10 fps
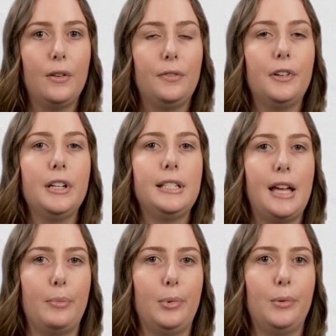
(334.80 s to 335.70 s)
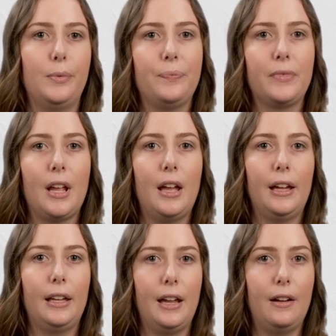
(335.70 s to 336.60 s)
For example,
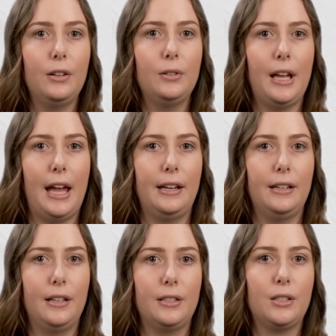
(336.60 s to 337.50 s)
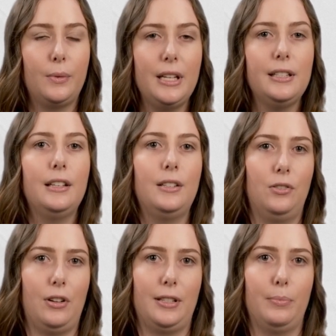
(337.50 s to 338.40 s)
a carer could add squeeze a
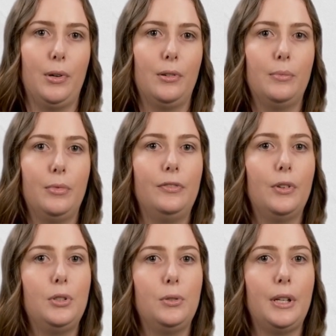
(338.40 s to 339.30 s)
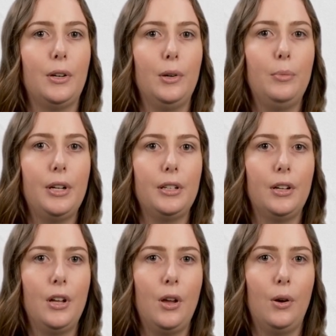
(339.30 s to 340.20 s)
stress ball before doing homework
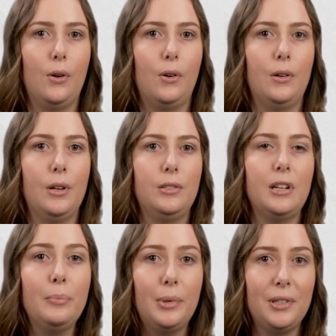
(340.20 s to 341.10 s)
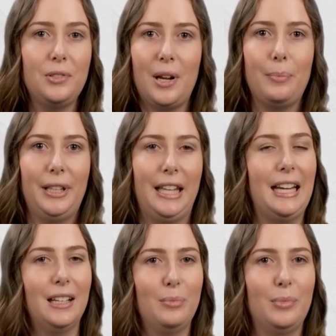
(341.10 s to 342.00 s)
or jump on a
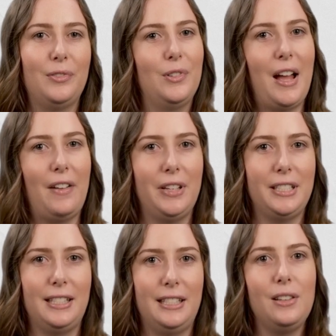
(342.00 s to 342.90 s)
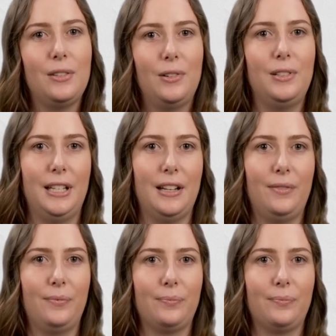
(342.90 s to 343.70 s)
trampoline before having to sit through dinner.